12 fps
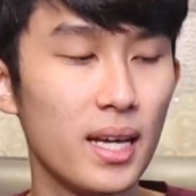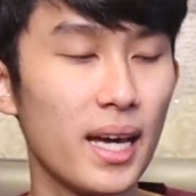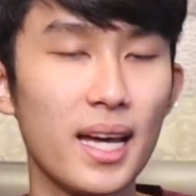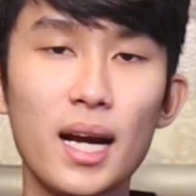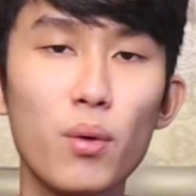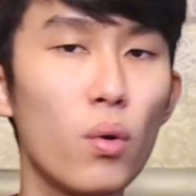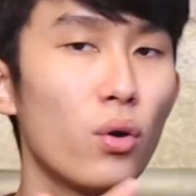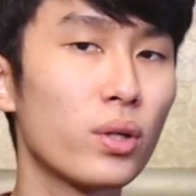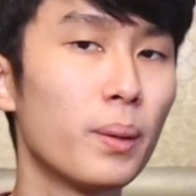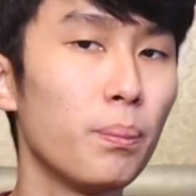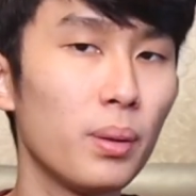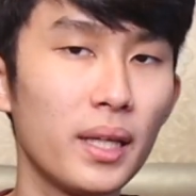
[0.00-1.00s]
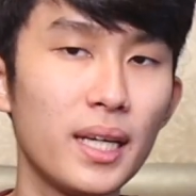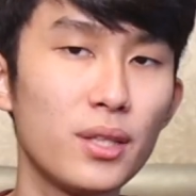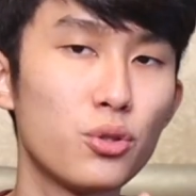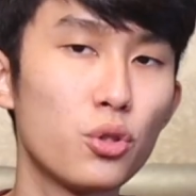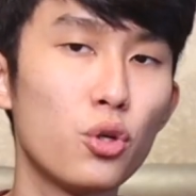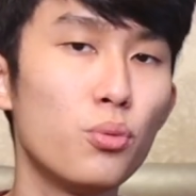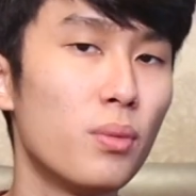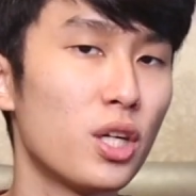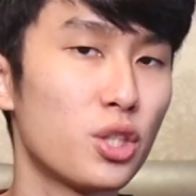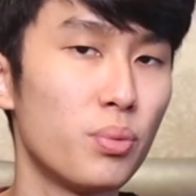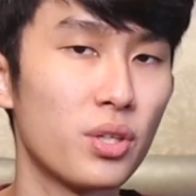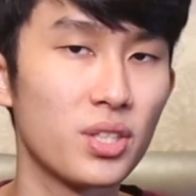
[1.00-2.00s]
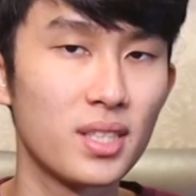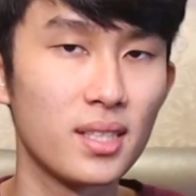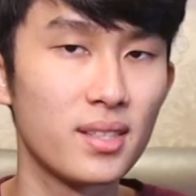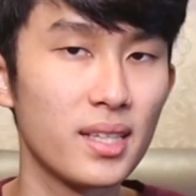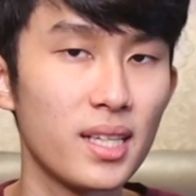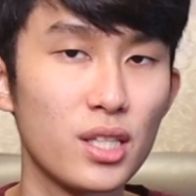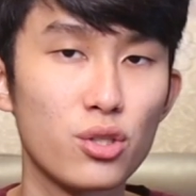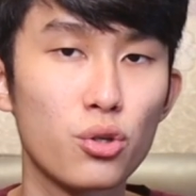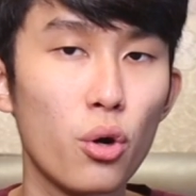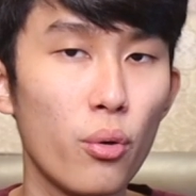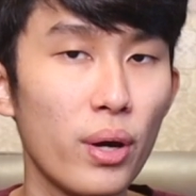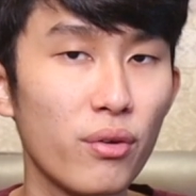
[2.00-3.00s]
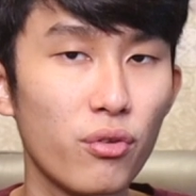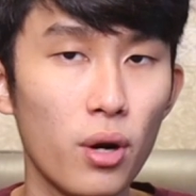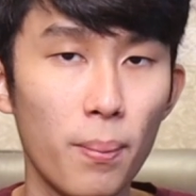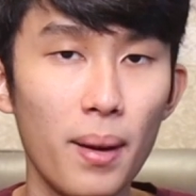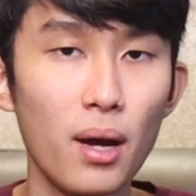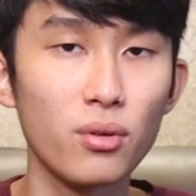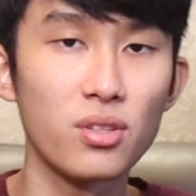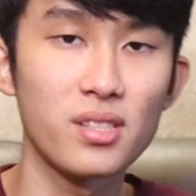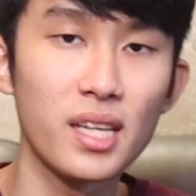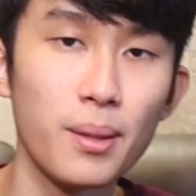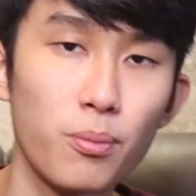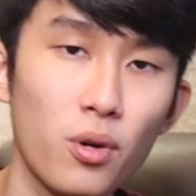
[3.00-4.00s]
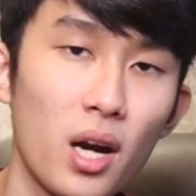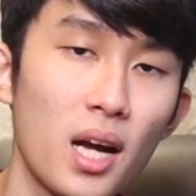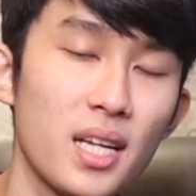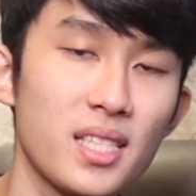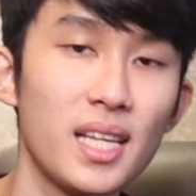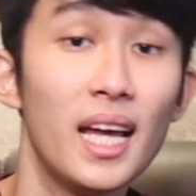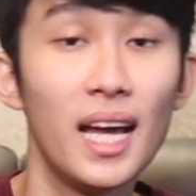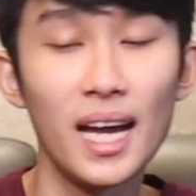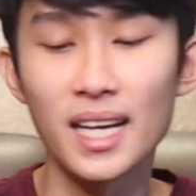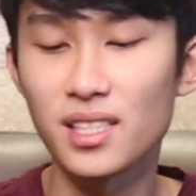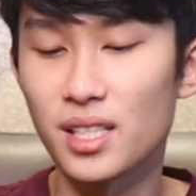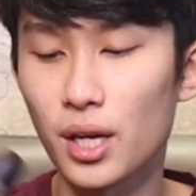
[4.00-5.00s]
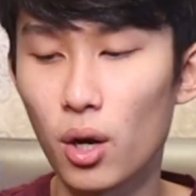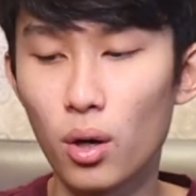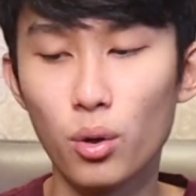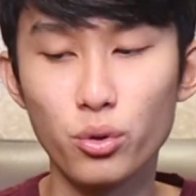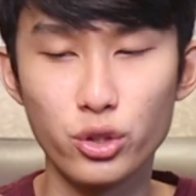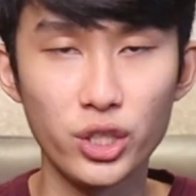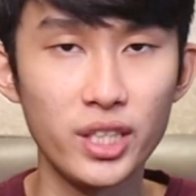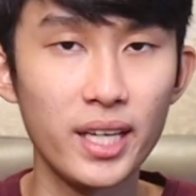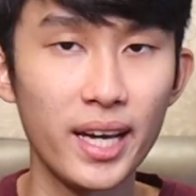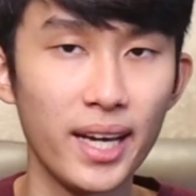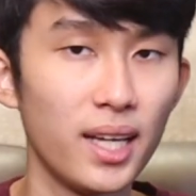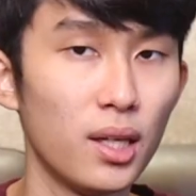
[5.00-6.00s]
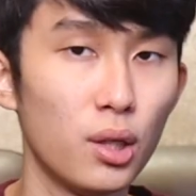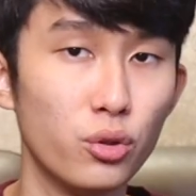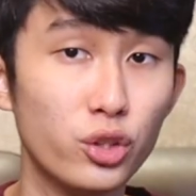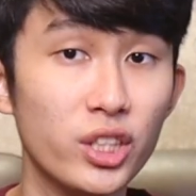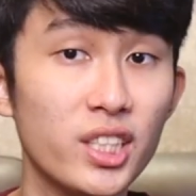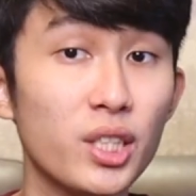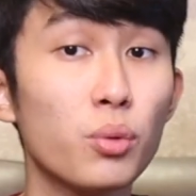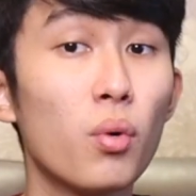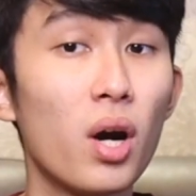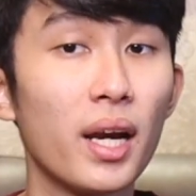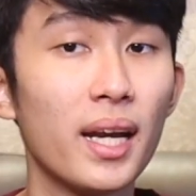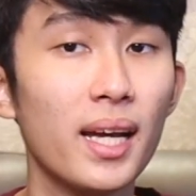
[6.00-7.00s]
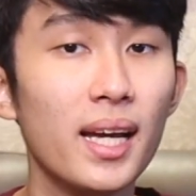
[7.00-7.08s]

And I won't complain too much because this thing is going for about the same price as the OG Halo GT1.